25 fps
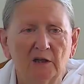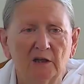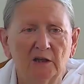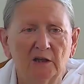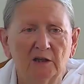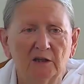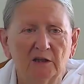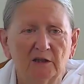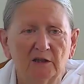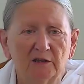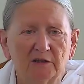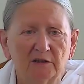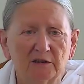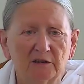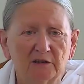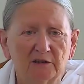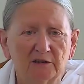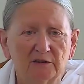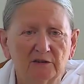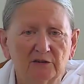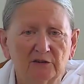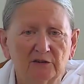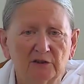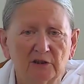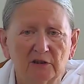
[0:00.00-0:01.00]
And
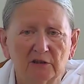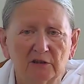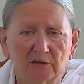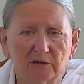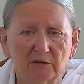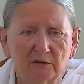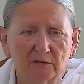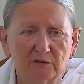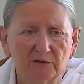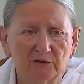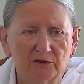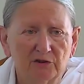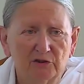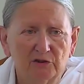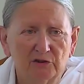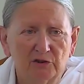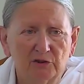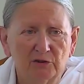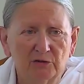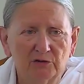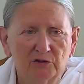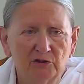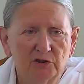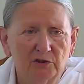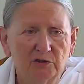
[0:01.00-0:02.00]
this
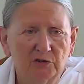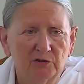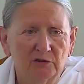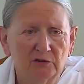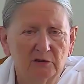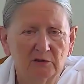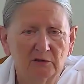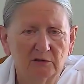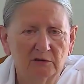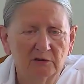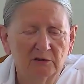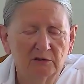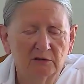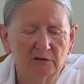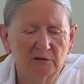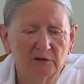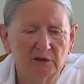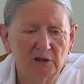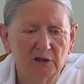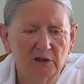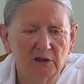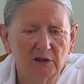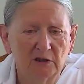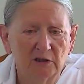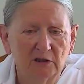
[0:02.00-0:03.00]
constitution
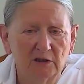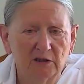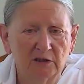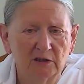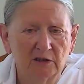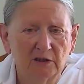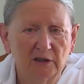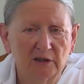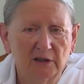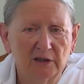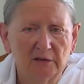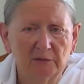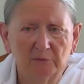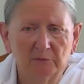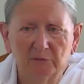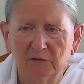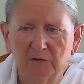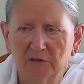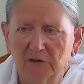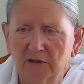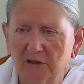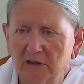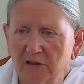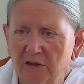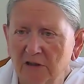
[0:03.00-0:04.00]
came
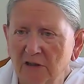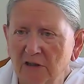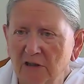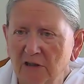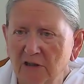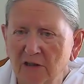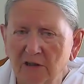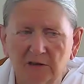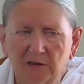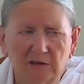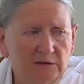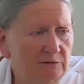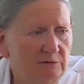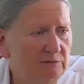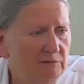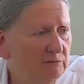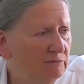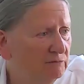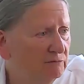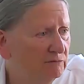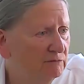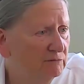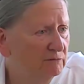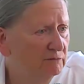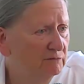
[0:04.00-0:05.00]
in
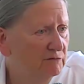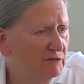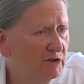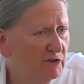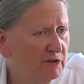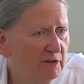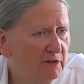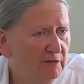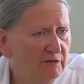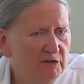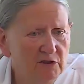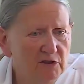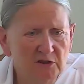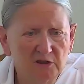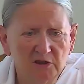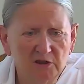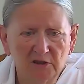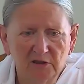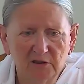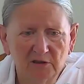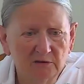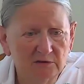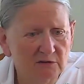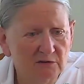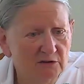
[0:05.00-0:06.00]

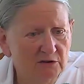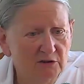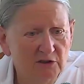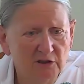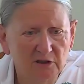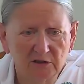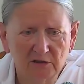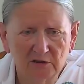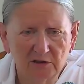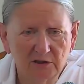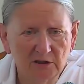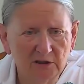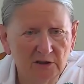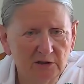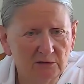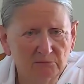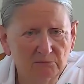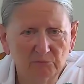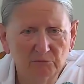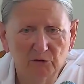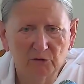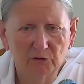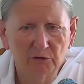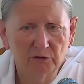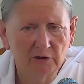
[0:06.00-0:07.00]
1760,
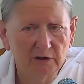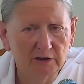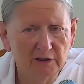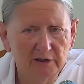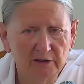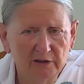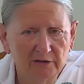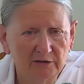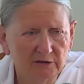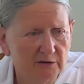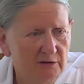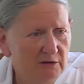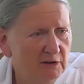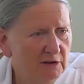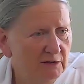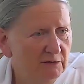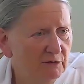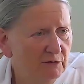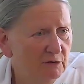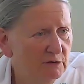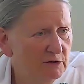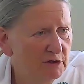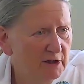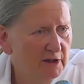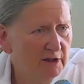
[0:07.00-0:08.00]
more or less, give
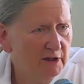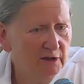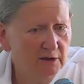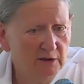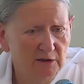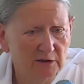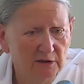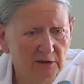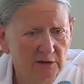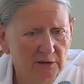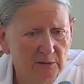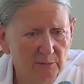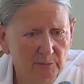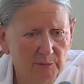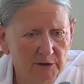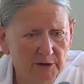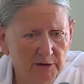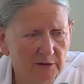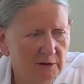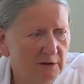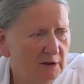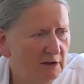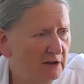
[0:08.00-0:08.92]
or take a little bit.